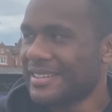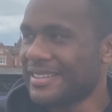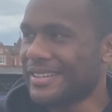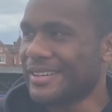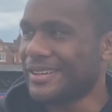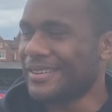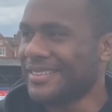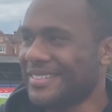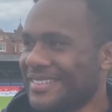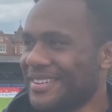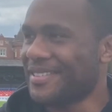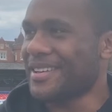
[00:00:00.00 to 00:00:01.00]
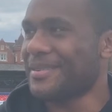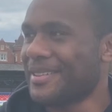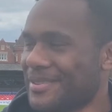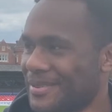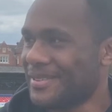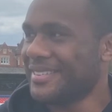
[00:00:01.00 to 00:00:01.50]
uh, I'll think about
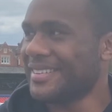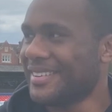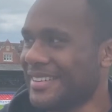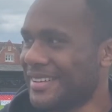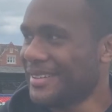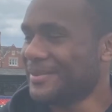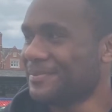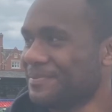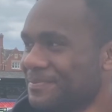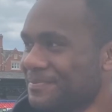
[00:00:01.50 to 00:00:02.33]
this one. Um,